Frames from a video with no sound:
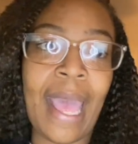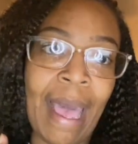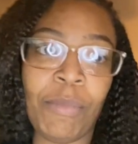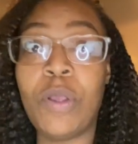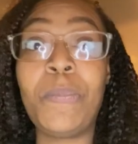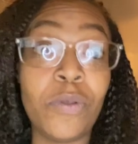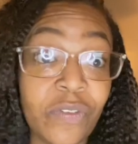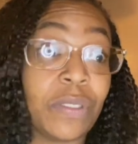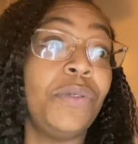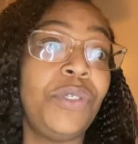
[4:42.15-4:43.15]
amicable
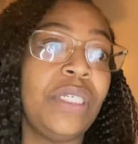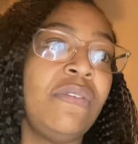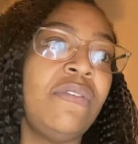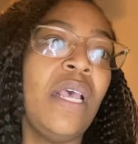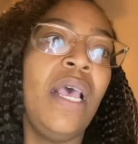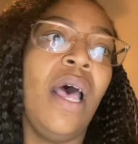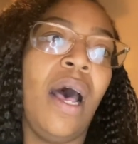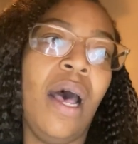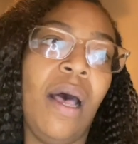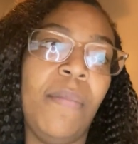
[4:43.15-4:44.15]
solutions
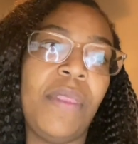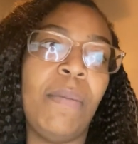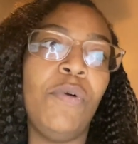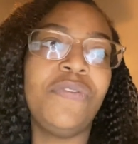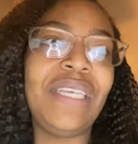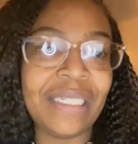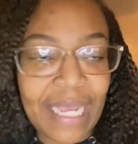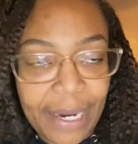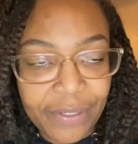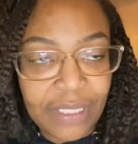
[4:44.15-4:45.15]
that moves the
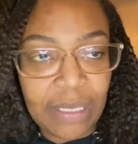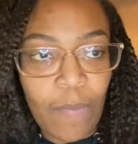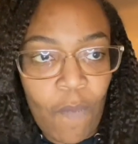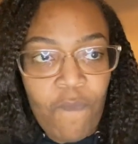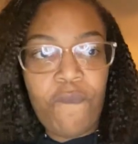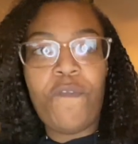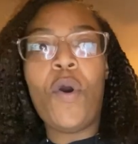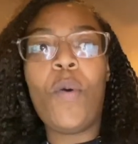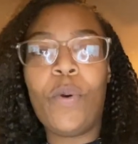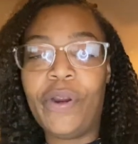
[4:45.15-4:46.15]
entire team
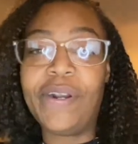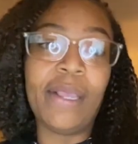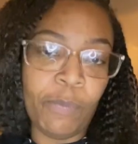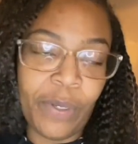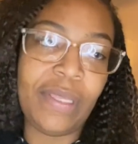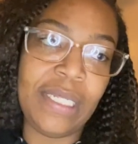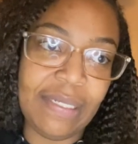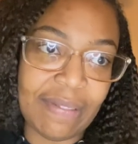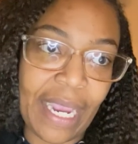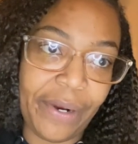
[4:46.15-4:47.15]
forward with the
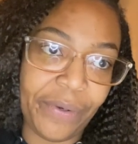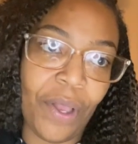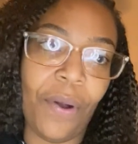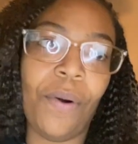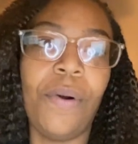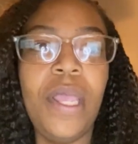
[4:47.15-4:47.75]
desired goal.